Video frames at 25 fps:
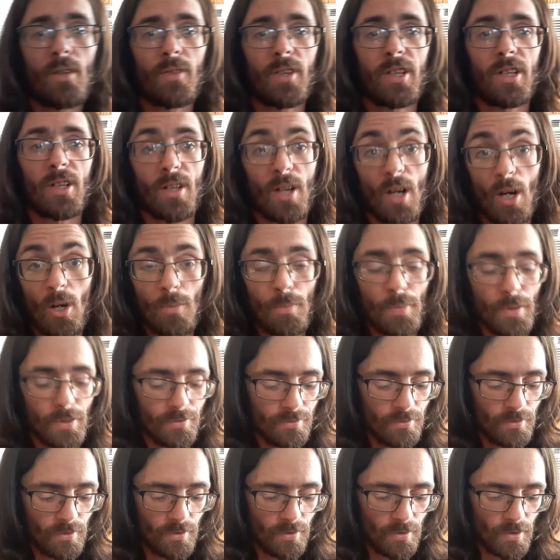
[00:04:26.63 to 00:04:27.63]
here
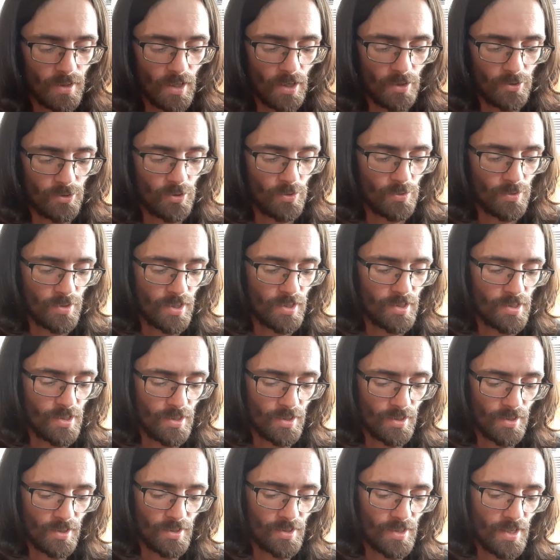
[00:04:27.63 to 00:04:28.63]
open, I'll use these
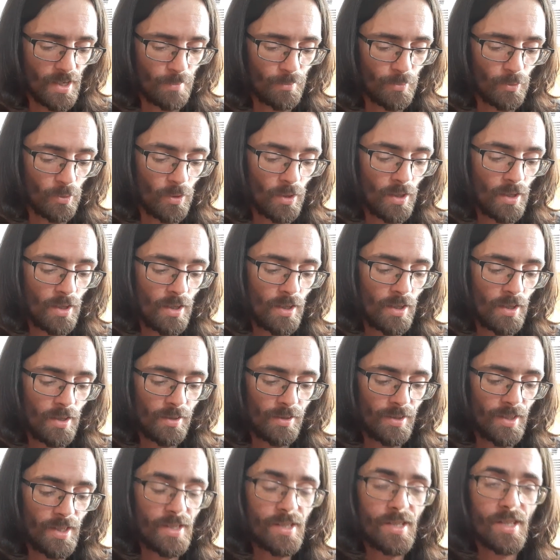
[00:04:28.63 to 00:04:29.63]
as an example.
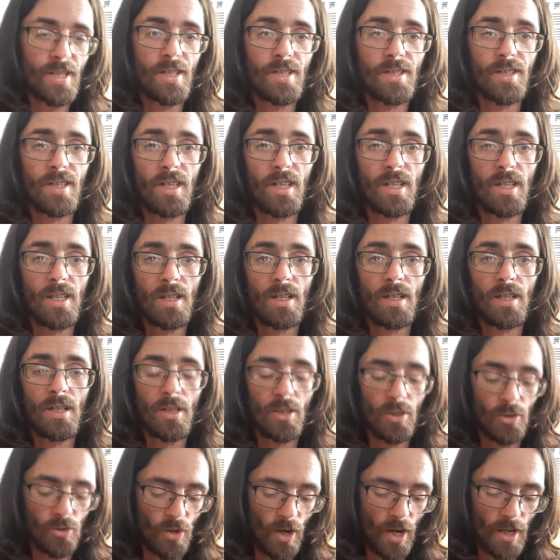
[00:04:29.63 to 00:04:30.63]
This is the
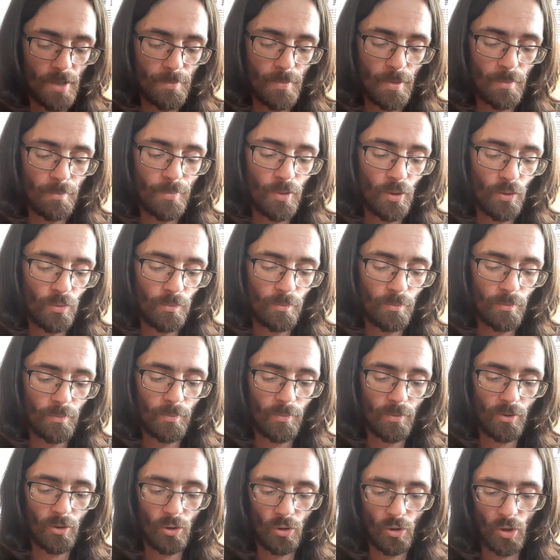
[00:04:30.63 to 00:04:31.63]
Crosman
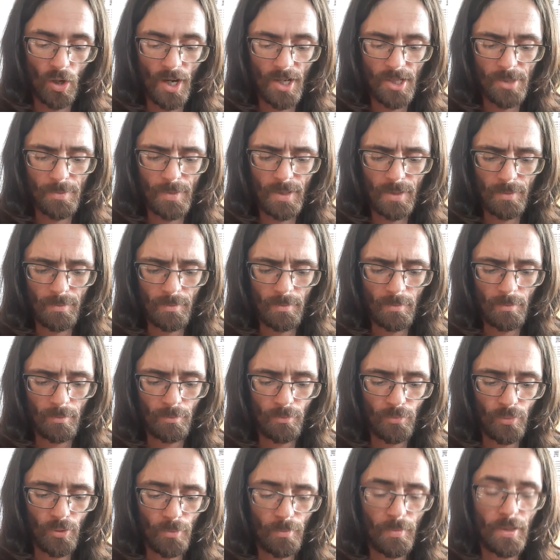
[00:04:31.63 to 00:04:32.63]

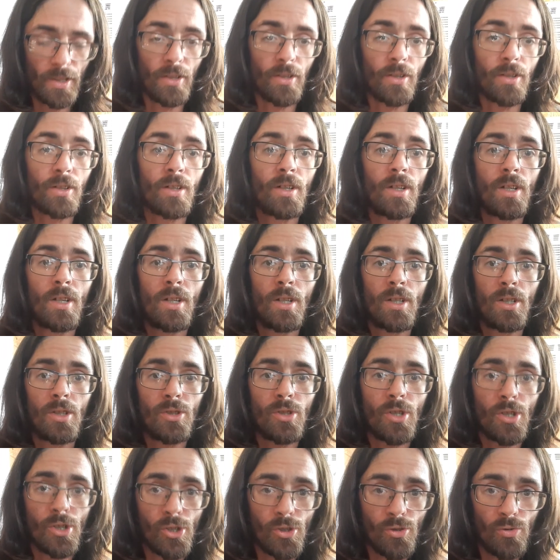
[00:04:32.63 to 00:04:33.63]
Premier
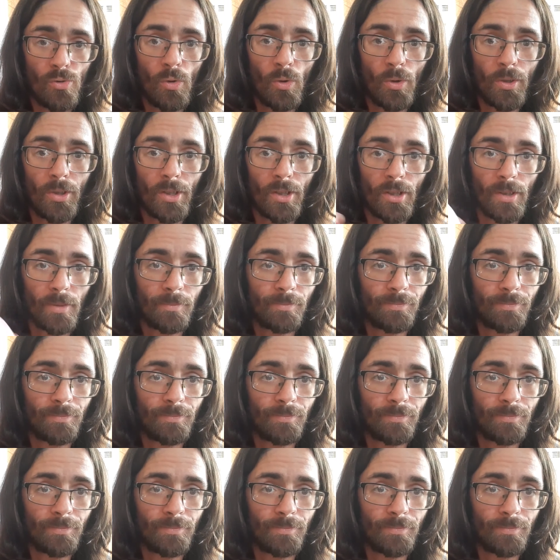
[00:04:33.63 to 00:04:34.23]
Destroyer.